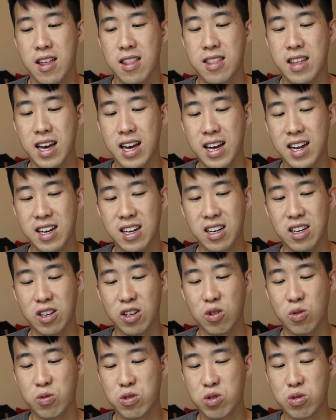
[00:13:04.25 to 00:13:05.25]
then
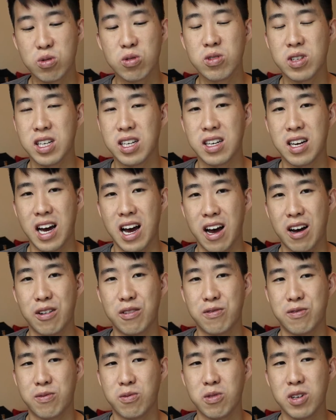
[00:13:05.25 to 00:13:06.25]
you truly have
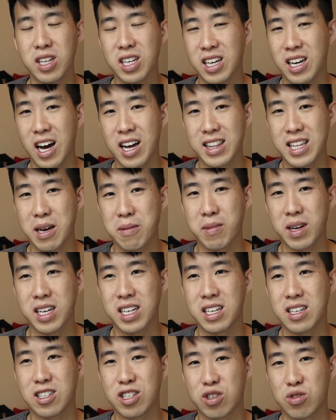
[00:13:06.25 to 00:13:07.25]
really not that
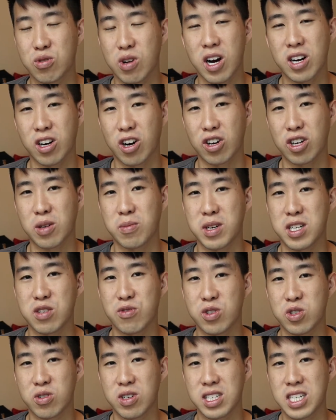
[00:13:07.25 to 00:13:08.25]
many strong arguments
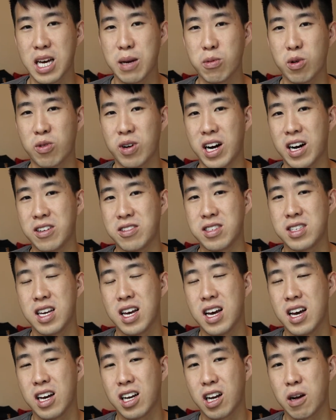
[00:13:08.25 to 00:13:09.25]
for doing table rounds
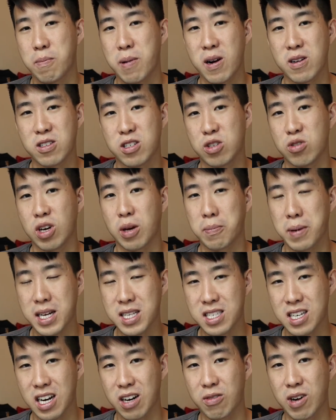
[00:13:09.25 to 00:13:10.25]
compared to doing
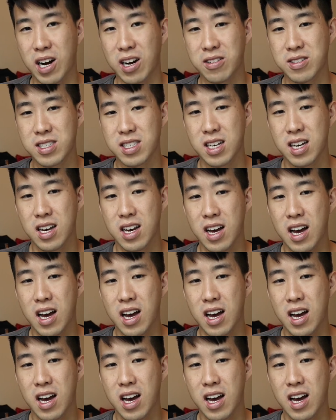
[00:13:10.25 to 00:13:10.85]
bedside rounds.